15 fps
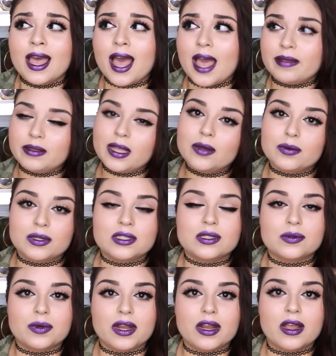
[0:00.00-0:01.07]
I'm not one to
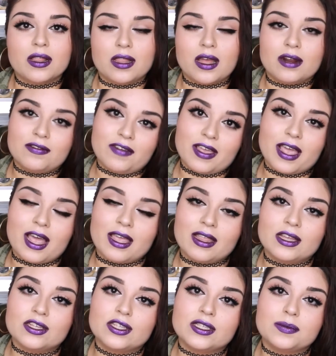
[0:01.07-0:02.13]
wear a lot of fake
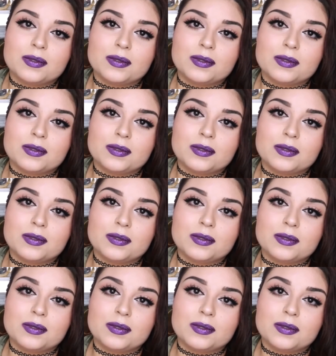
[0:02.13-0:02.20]
eyelashes